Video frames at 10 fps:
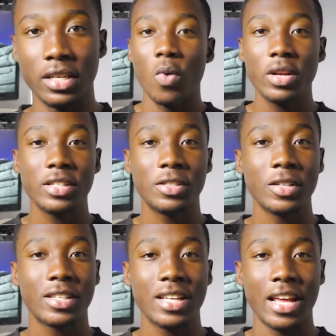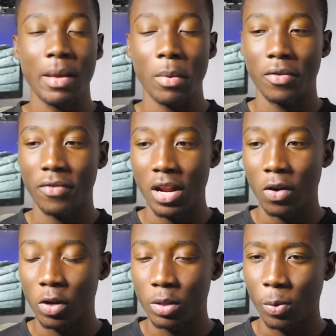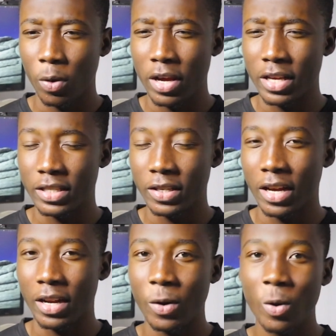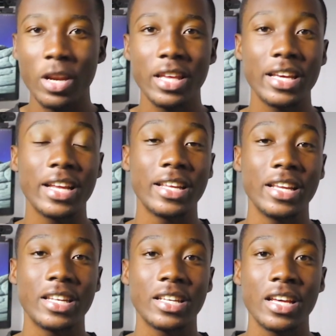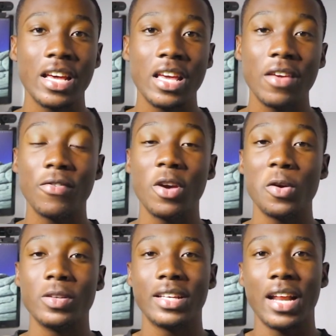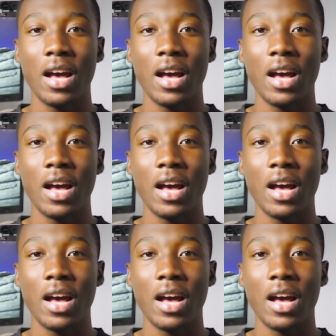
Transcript: What is just sad about Final Cut Pro is you can only get it if you are using